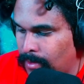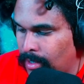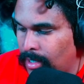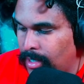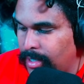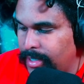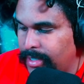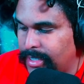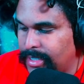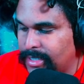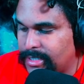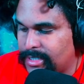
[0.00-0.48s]

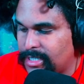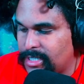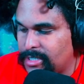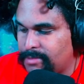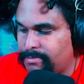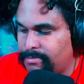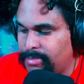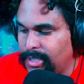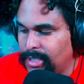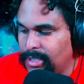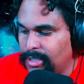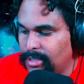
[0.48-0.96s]
he has these
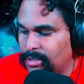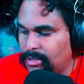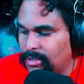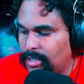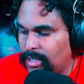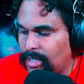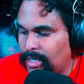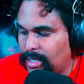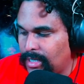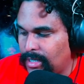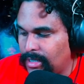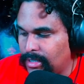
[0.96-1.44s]
beetle
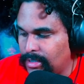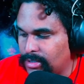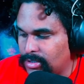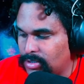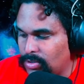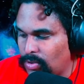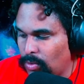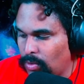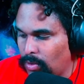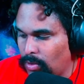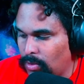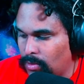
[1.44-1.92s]
eyes, oh
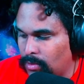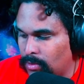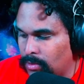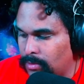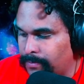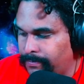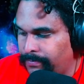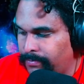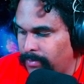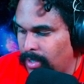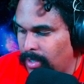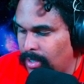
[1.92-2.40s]
lord.
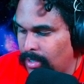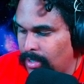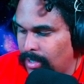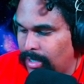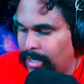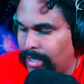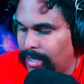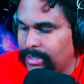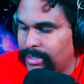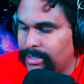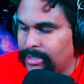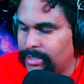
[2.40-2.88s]

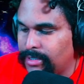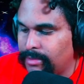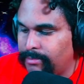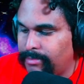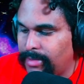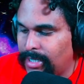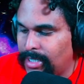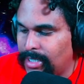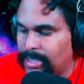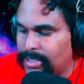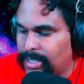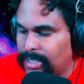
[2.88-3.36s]
I get in a
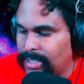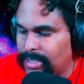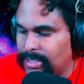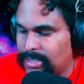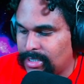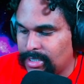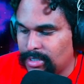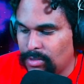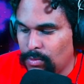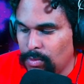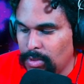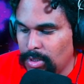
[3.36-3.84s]
bad case of
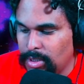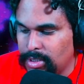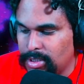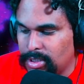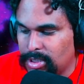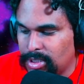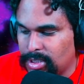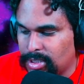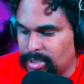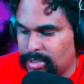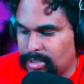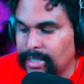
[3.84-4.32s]
the willies
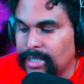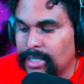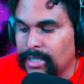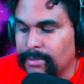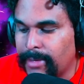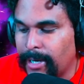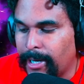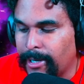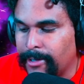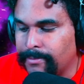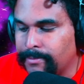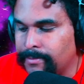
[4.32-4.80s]
just thinking
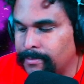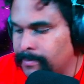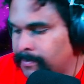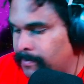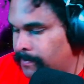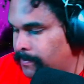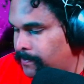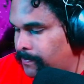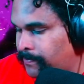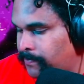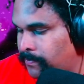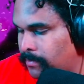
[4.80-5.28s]
about him.
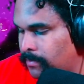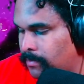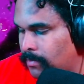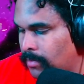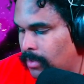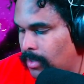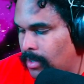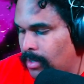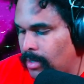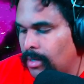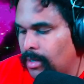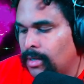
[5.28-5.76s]

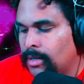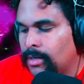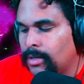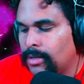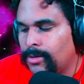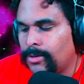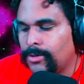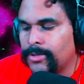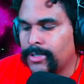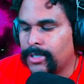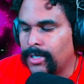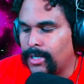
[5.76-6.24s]

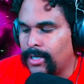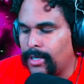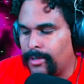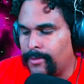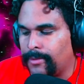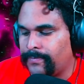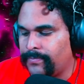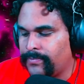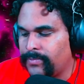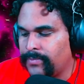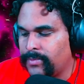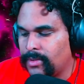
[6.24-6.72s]
Okay.
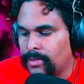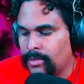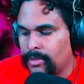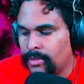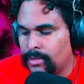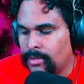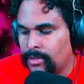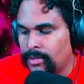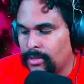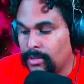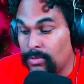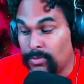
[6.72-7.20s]

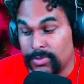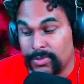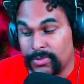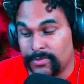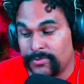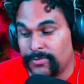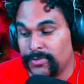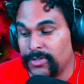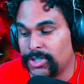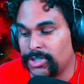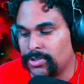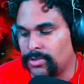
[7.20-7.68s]
It was
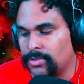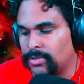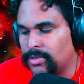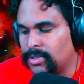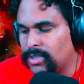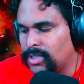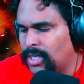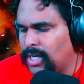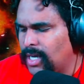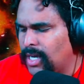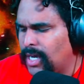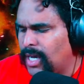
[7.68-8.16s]
official.
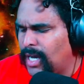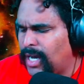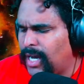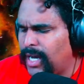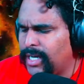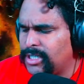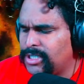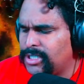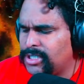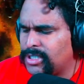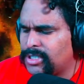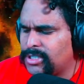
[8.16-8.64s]
I
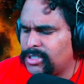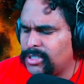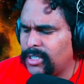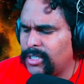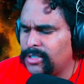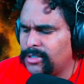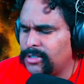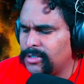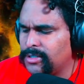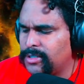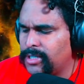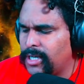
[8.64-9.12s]
had just
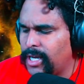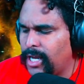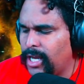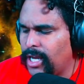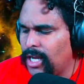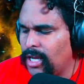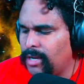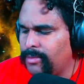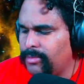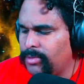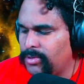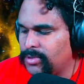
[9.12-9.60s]
entered
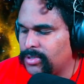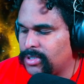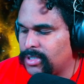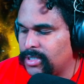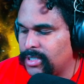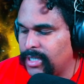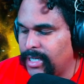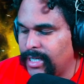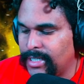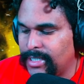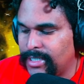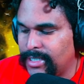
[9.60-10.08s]
Amos and
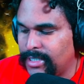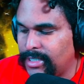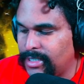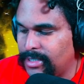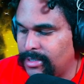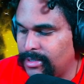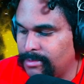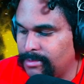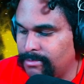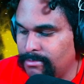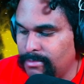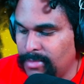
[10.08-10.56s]
Andy
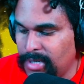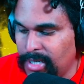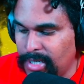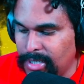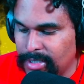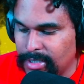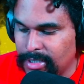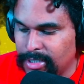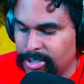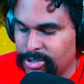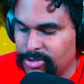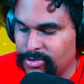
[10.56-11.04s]
meet
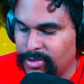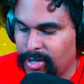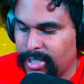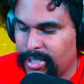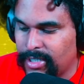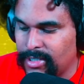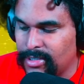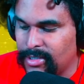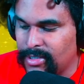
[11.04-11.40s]
Dracula